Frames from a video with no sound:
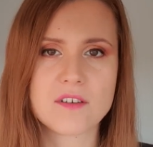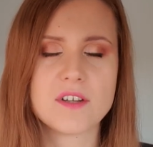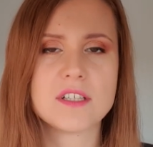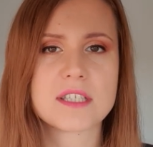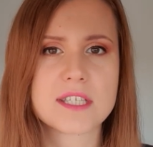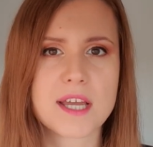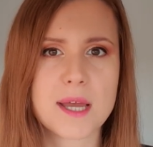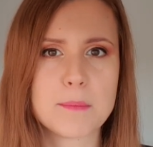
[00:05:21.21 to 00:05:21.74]
in
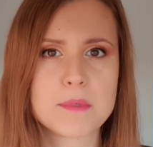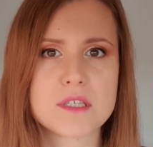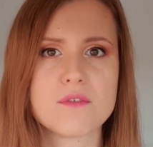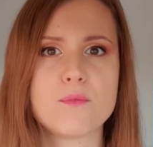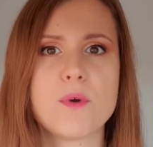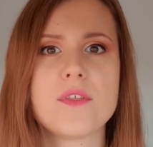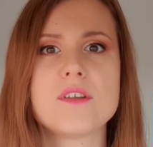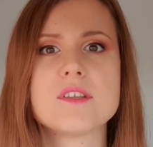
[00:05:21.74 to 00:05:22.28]
terms of
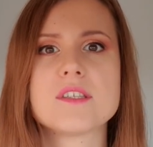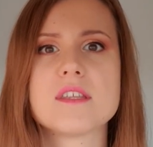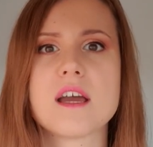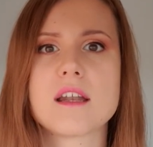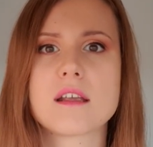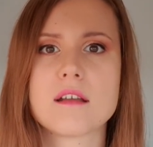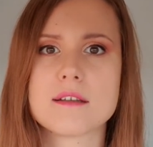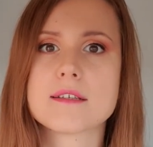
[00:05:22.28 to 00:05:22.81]
whether is
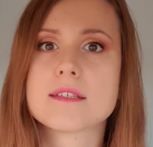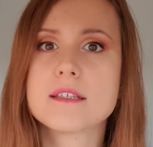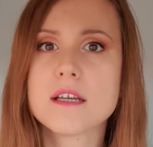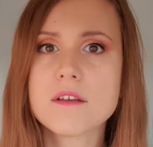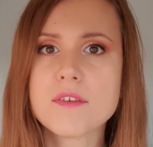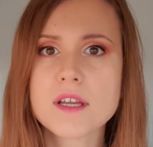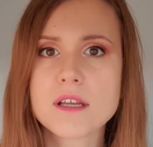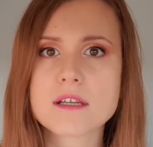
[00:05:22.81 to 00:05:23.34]
that gonna
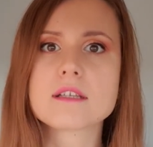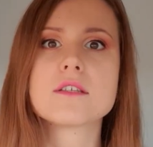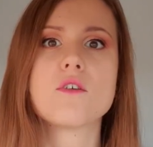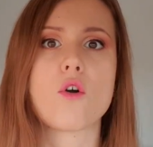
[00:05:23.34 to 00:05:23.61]
serving us